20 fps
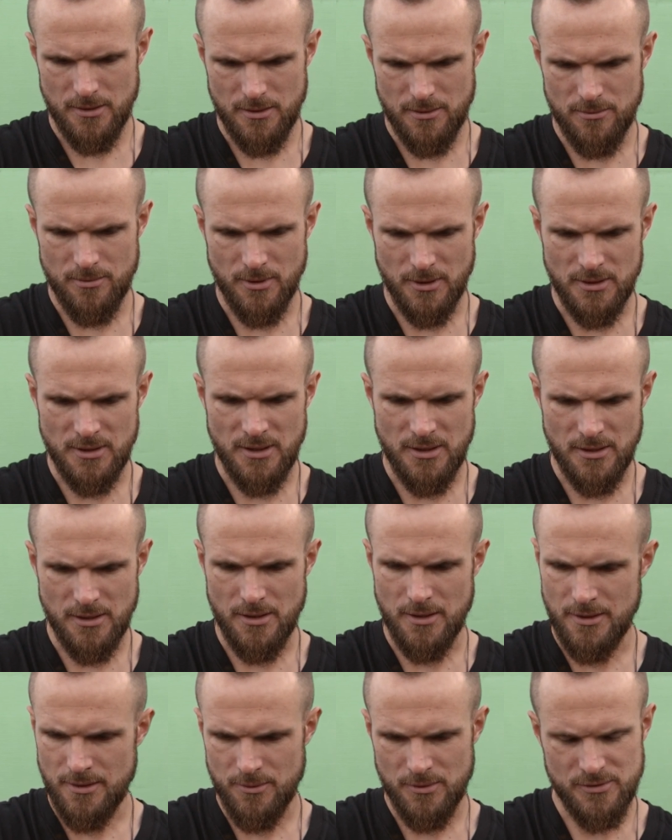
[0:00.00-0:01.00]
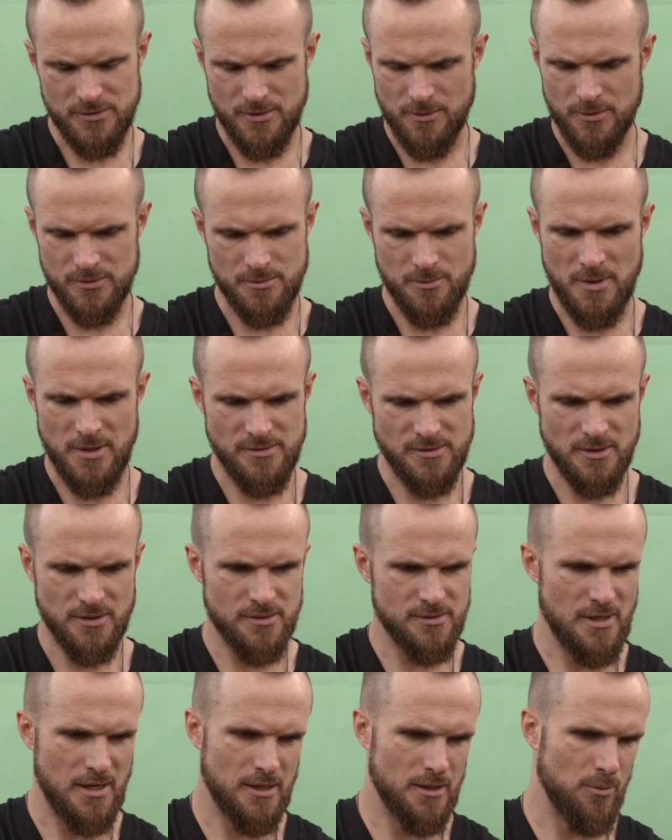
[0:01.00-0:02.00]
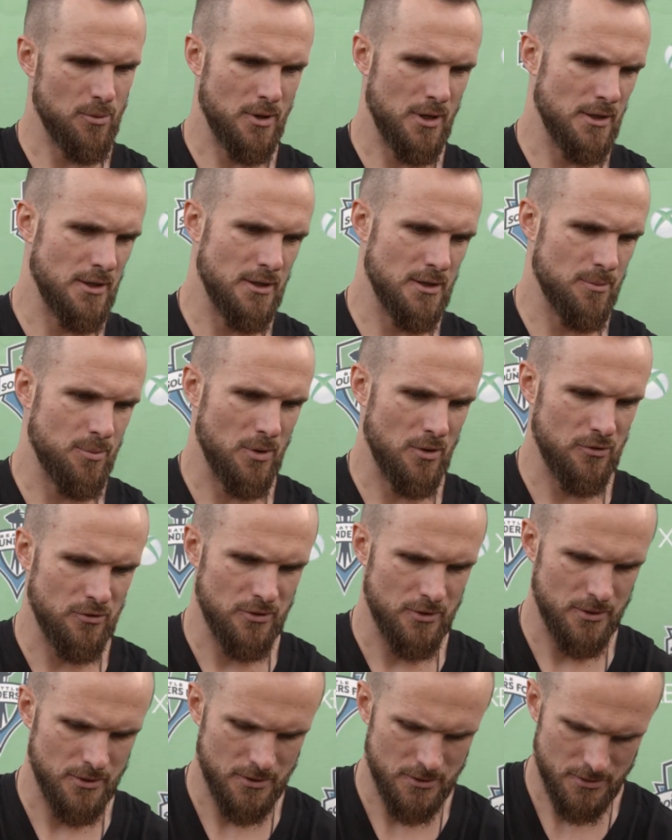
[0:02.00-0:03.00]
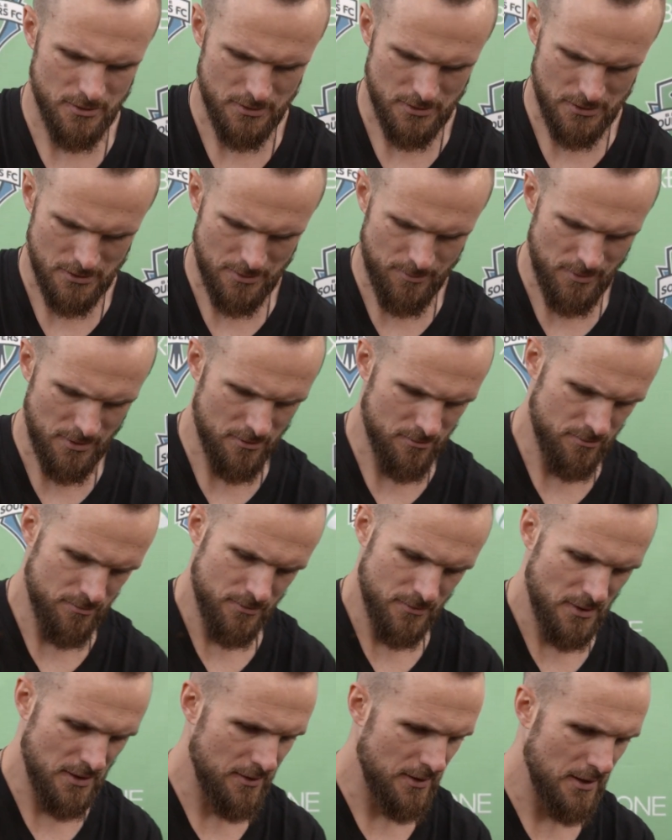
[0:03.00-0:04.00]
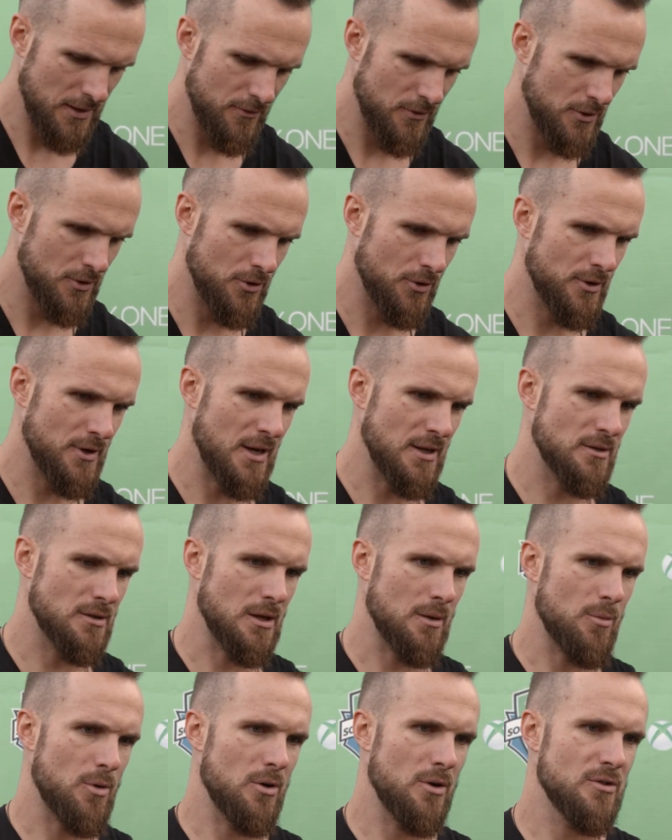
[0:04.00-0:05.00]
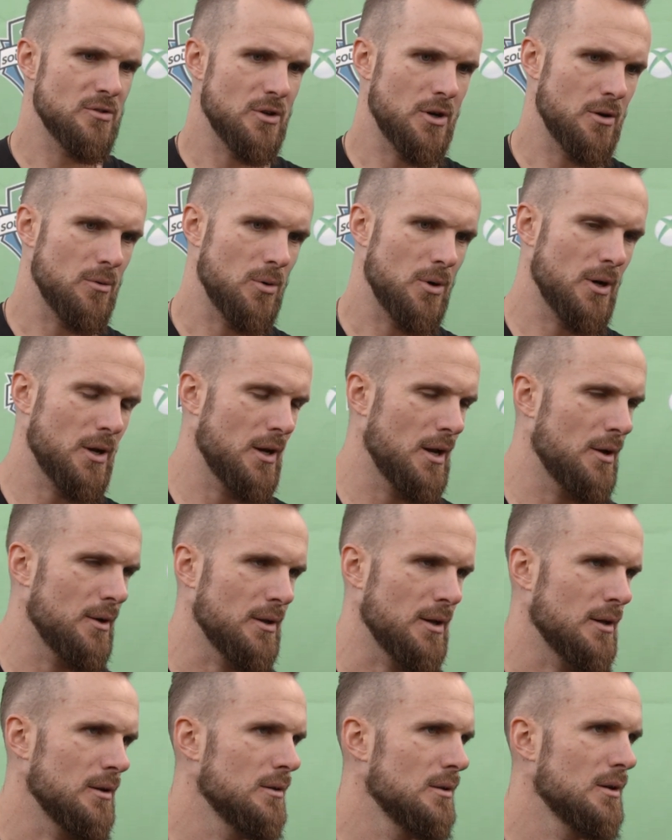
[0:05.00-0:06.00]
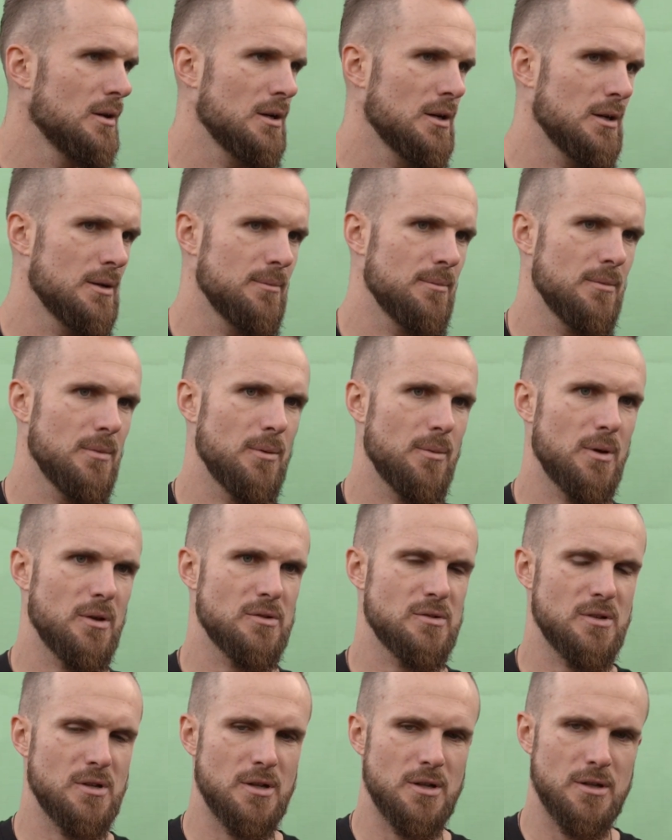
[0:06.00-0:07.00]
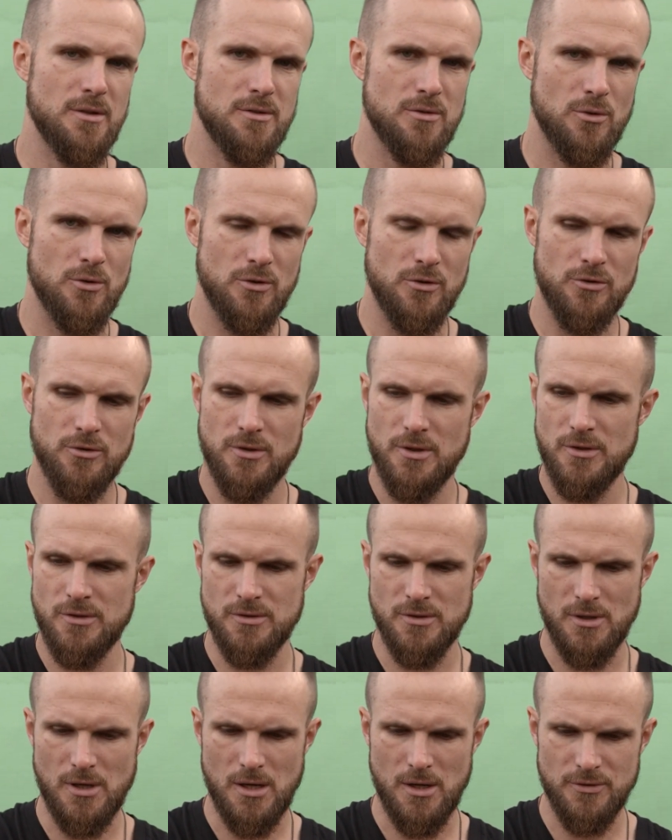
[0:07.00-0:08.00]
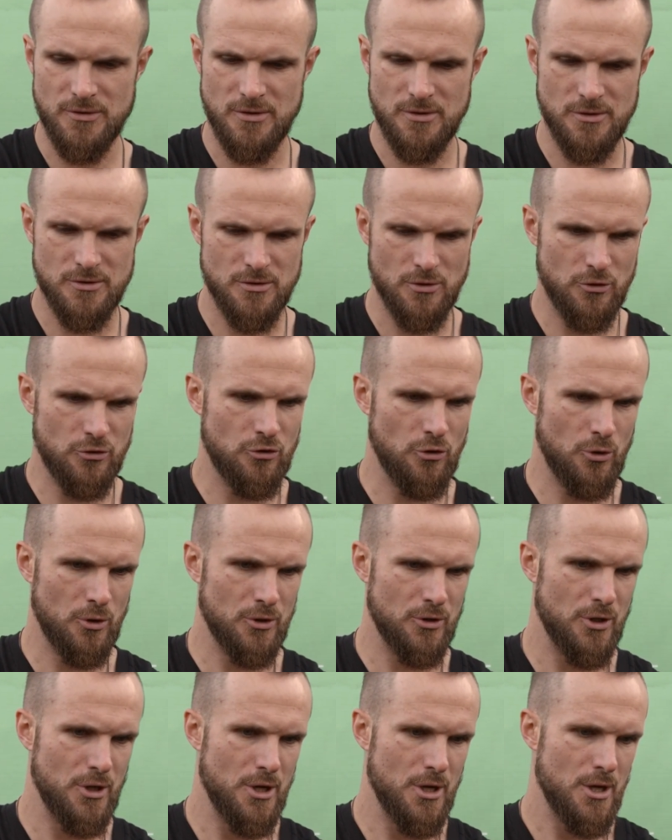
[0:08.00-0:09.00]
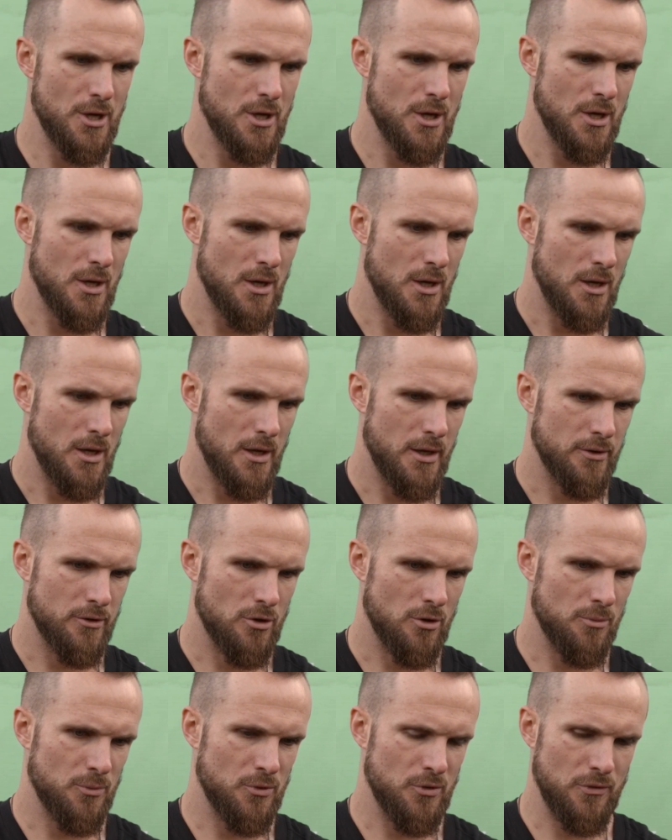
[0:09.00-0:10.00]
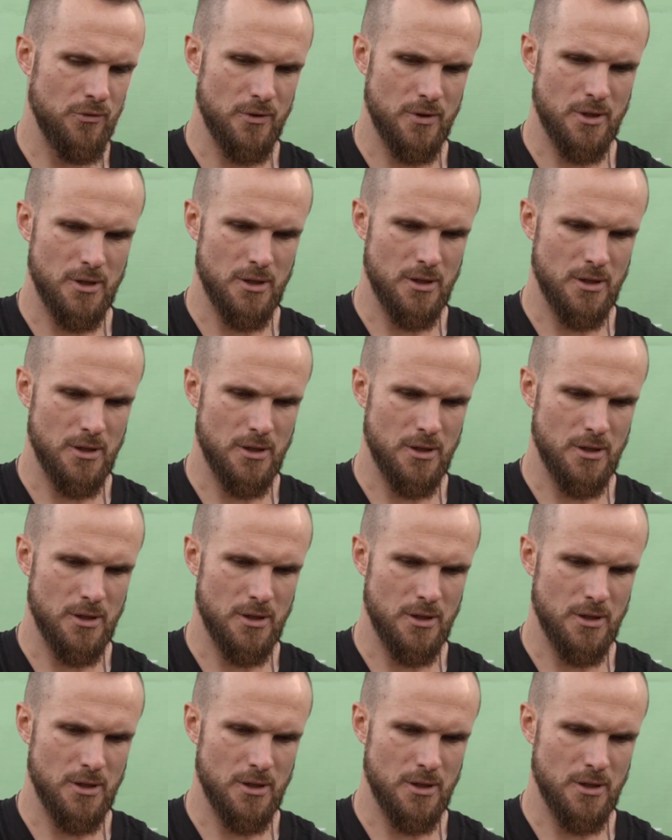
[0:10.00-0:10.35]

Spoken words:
I really needed that, and it was amazing, exactly what I needed personally. And even during that time, I already started working out again, because this off season is so short in terms of